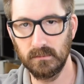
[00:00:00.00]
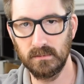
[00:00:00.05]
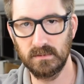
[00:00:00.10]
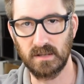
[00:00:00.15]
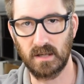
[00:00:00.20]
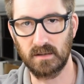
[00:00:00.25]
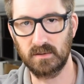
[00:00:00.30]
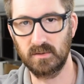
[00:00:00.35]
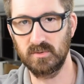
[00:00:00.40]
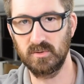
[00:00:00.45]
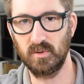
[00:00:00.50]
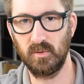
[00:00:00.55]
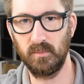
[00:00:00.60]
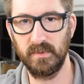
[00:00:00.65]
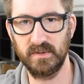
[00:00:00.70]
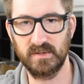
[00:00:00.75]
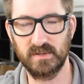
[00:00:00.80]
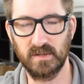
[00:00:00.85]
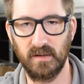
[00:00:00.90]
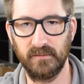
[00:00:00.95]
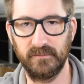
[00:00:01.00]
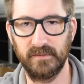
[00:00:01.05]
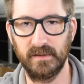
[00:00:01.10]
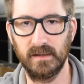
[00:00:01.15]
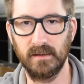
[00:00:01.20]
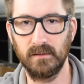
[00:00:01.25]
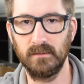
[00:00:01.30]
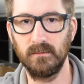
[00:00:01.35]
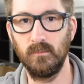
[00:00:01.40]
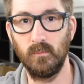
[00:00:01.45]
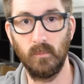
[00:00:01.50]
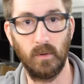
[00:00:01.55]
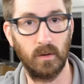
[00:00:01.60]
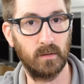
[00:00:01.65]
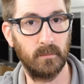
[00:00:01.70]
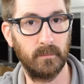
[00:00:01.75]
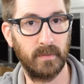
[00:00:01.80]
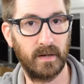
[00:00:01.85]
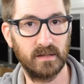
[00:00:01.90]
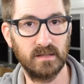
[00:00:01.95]
Dr. Joel Bischoff here.
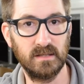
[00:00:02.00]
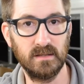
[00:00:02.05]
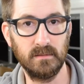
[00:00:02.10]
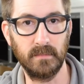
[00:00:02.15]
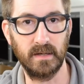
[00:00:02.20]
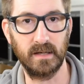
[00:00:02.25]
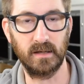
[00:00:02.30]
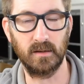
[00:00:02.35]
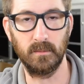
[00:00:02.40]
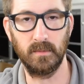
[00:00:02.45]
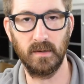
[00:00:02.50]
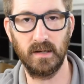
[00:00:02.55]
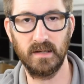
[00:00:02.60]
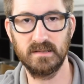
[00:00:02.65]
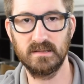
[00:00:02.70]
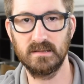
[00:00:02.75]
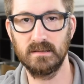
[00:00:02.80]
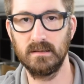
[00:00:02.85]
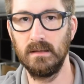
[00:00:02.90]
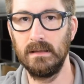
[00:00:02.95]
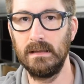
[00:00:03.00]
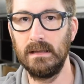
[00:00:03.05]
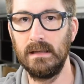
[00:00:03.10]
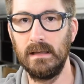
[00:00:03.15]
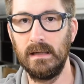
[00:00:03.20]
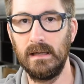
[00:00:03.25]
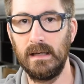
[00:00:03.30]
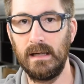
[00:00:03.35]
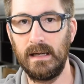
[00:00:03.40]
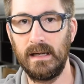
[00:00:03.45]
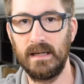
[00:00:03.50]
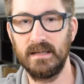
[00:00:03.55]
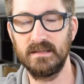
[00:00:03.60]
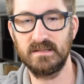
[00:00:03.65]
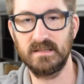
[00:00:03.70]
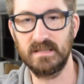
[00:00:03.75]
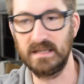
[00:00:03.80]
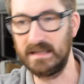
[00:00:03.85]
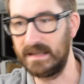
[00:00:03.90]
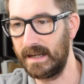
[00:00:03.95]
Welcome back to the Maker Bus.
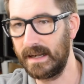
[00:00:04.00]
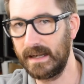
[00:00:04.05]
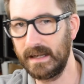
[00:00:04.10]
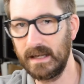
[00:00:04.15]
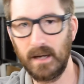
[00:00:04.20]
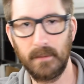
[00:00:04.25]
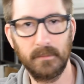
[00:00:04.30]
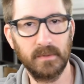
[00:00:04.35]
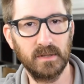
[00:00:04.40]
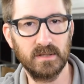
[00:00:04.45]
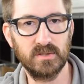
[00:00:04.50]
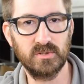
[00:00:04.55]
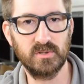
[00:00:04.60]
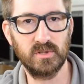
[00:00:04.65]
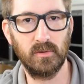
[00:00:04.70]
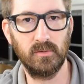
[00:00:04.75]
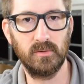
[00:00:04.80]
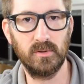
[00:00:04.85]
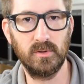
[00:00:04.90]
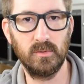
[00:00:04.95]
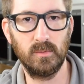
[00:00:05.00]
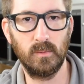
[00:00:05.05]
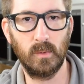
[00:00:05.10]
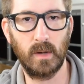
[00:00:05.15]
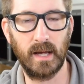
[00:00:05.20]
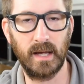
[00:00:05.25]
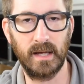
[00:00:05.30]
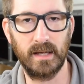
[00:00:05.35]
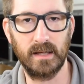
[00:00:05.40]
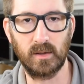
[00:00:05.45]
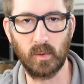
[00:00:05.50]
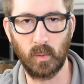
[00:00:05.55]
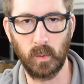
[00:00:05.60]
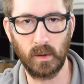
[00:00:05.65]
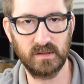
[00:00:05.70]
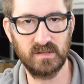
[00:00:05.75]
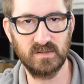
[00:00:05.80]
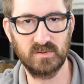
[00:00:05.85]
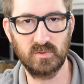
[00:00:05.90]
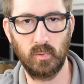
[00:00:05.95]
Today I'm going to show you a
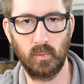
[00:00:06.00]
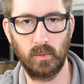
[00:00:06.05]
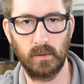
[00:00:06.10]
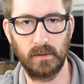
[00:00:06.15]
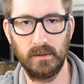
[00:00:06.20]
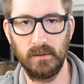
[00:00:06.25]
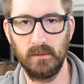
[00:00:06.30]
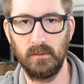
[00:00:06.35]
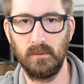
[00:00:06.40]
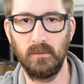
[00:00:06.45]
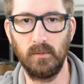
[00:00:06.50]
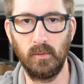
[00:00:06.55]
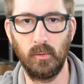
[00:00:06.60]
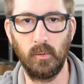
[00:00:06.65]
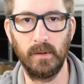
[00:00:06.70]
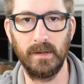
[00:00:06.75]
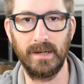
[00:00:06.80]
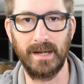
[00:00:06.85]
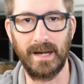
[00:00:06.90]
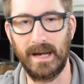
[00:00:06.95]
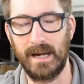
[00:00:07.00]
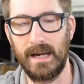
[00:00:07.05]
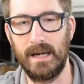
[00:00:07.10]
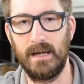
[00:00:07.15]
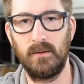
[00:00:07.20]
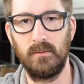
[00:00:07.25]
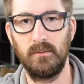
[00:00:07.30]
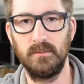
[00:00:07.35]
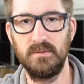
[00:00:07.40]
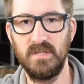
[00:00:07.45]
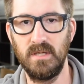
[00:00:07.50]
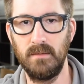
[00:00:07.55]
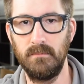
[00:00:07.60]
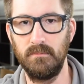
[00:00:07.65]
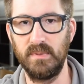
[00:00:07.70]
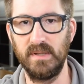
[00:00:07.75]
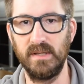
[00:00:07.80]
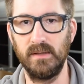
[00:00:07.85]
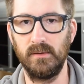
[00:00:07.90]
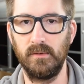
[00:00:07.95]
quick tutorial on how to
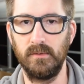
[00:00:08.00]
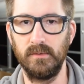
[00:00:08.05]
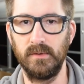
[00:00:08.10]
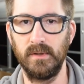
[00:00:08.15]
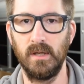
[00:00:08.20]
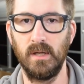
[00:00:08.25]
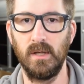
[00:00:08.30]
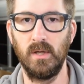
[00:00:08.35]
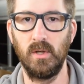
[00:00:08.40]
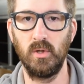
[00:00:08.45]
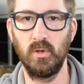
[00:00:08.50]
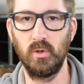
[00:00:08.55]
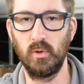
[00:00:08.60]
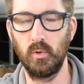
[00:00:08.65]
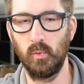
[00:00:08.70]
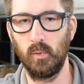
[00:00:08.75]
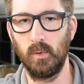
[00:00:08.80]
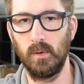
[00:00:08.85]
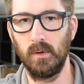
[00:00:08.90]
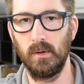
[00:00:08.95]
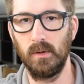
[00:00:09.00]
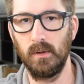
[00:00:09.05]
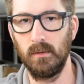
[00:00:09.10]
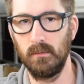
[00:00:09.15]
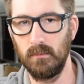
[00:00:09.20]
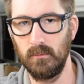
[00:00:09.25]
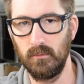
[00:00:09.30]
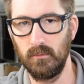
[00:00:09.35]
build your